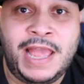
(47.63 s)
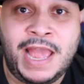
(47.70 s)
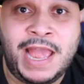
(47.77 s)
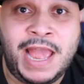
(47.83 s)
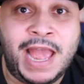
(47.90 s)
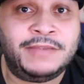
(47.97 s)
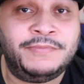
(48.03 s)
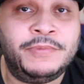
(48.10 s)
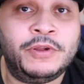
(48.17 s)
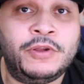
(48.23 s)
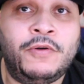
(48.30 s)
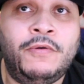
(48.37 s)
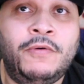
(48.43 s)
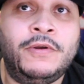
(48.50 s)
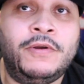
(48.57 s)
has been
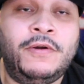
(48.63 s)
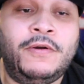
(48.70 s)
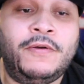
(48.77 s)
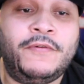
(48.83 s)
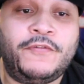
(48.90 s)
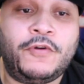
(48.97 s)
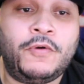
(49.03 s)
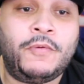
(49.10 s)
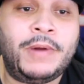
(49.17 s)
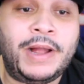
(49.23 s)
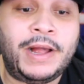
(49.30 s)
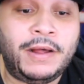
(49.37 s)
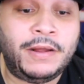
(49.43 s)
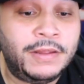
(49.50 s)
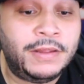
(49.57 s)
going on for a
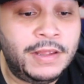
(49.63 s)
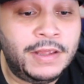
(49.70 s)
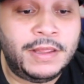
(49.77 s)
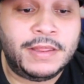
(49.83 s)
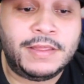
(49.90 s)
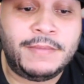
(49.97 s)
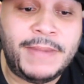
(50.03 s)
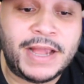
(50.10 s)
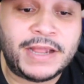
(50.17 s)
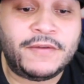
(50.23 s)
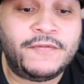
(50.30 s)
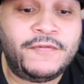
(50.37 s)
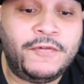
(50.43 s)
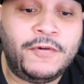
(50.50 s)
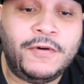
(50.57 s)
while. The back
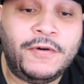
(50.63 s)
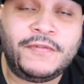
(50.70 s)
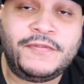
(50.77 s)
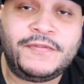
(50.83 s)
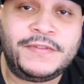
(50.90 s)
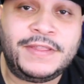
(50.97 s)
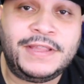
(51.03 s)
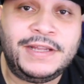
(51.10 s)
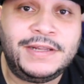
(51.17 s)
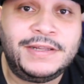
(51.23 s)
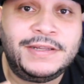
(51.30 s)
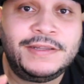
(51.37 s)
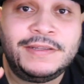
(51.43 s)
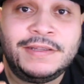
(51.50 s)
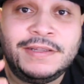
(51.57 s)
and forth, the
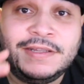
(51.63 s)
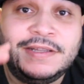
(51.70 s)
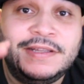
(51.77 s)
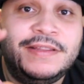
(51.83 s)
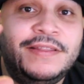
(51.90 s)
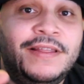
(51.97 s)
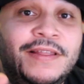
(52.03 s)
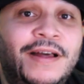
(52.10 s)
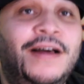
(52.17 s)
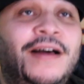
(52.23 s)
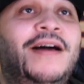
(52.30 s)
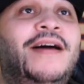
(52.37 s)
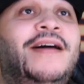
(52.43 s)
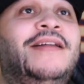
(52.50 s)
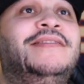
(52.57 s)

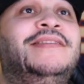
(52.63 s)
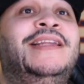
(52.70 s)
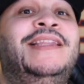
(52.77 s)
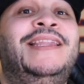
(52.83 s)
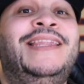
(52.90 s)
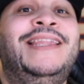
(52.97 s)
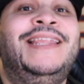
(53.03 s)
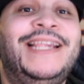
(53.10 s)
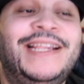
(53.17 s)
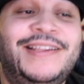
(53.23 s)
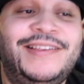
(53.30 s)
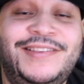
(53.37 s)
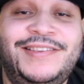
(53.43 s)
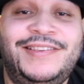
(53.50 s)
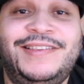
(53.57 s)
the
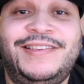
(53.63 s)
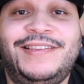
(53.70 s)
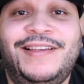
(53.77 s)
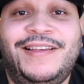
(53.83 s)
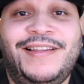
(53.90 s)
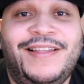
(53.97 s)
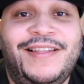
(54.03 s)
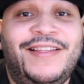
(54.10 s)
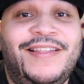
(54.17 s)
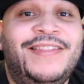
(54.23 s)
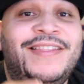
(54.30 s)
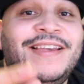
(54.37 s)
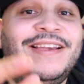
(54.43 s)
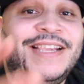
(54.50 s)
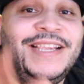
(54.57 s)
leaks,
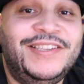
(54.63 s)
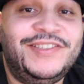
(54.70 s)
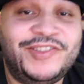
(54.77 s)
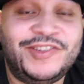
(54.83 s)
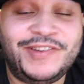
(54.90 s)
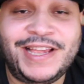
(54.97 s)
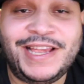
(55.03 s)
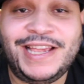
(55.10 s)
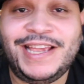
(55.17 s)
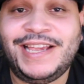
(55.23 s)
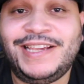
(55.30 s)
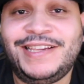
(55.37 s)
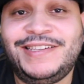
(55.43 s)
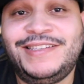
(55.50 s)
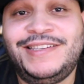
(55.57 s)
the Easter
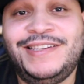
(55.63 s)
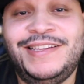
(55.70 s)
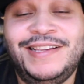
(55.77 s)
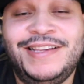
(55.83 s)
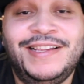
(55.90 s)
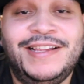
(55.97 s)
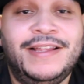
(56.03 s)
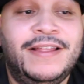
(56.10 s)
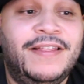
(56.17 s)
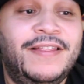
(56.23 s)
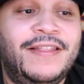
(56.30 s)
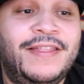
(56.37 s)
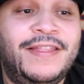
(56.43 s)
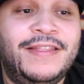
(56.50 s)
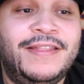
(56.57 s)
eggs. uh,
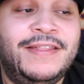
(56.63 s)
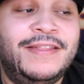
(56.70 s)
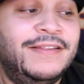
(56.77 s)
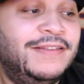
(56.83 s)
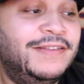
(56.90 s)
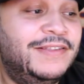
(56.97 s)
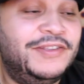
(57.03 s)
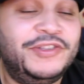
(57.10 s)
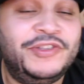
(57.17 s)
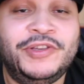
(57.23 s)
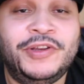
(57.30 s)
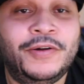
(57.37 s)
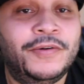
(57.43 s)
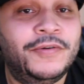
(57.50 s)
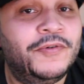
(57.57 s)
You
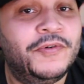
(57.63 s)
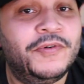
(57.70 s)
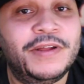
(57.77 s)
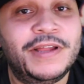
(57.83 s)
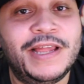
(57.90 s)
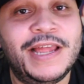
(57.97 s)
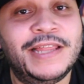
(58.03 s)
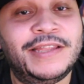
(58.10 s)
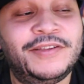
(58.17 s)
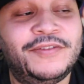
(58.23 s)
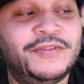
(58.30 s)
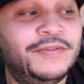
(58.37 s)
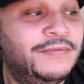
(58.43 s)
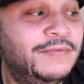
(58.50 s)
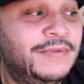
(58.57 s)
know, it's
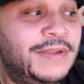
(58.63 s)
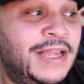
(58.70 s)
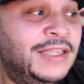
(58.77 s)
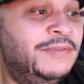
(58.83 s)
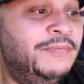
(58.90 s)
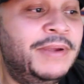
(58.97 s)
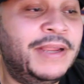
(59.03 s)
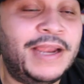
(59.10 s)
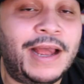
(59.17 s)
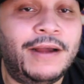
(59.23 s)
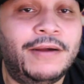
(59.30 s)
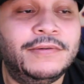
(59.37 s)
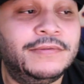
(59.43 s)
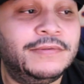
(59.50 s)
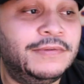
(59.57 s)
it's been out.
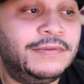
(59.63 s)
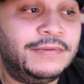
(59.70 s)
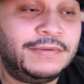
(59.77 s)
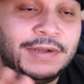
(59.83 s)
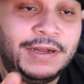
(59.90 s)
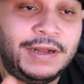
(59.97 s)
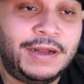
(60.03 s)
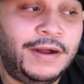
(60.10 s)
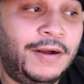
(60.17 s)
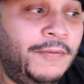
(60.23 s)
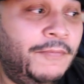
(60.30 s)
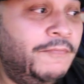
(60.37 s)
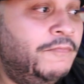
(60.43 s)
Um,